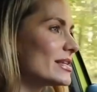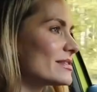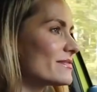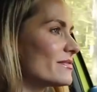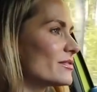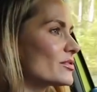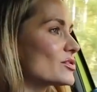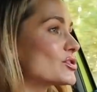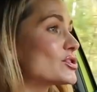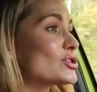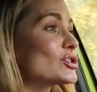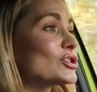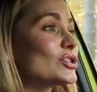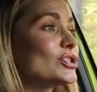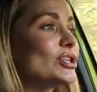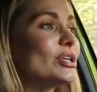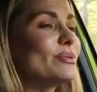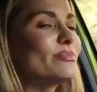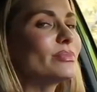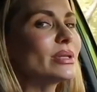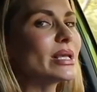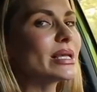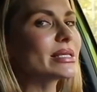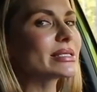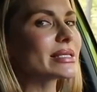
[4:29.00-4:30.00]
is very
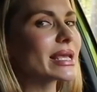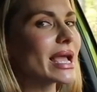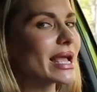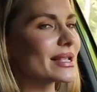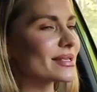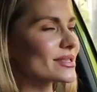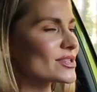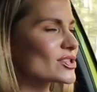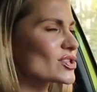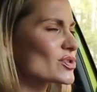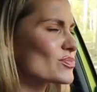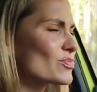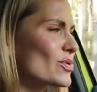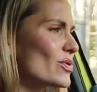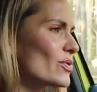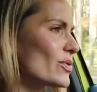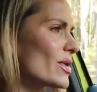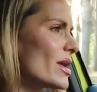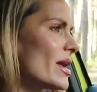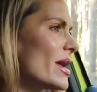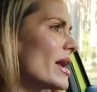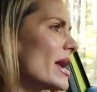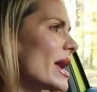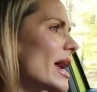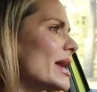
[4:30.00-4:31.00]
seamless and smooth,
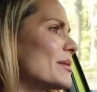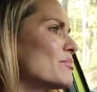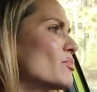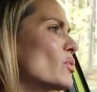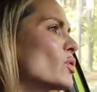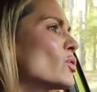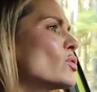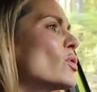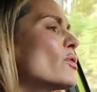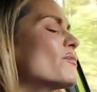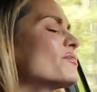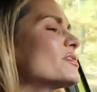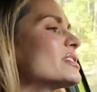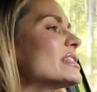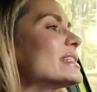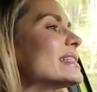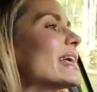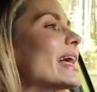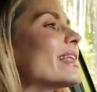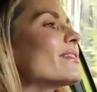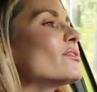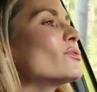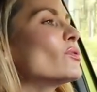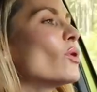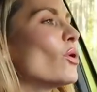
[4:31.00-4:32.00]
and more often
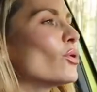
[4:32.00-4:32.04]
than